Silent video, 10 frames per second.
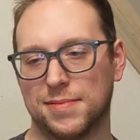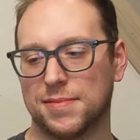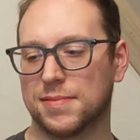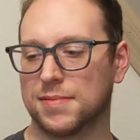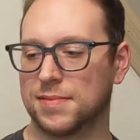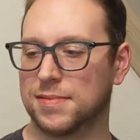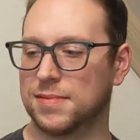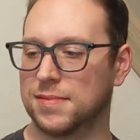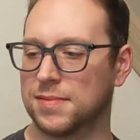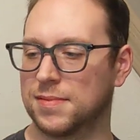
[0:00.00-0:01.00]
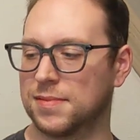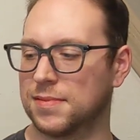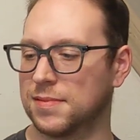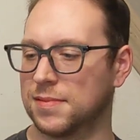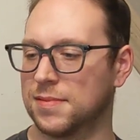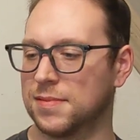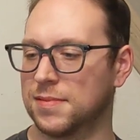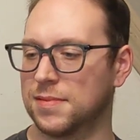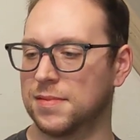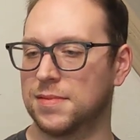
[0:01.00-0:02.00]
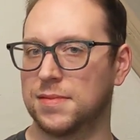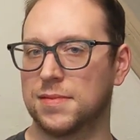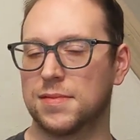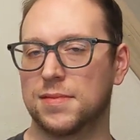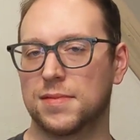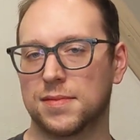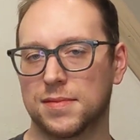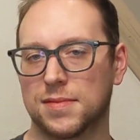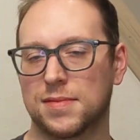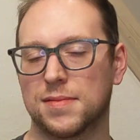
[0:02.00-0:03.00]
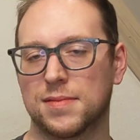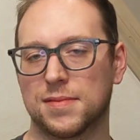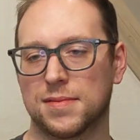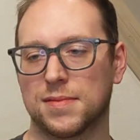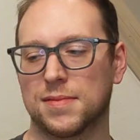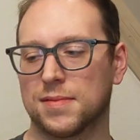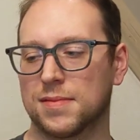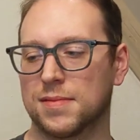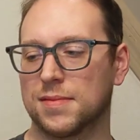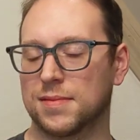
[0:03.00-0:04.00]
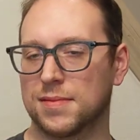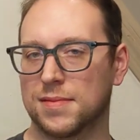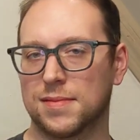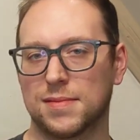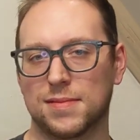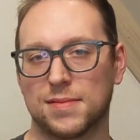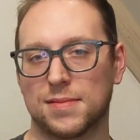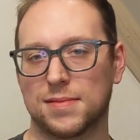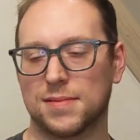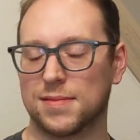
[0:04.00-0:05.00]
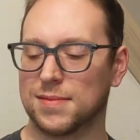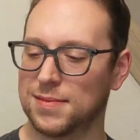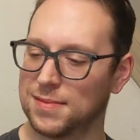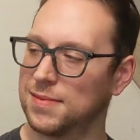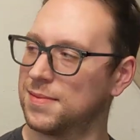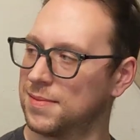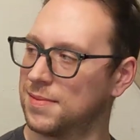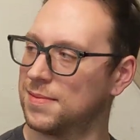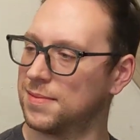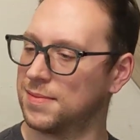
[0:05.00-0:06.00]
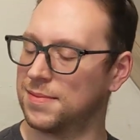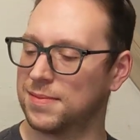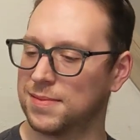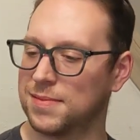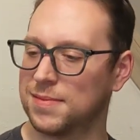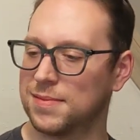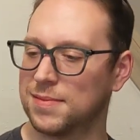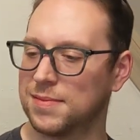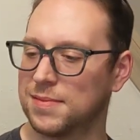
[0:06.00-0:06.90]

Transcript: (not speaking)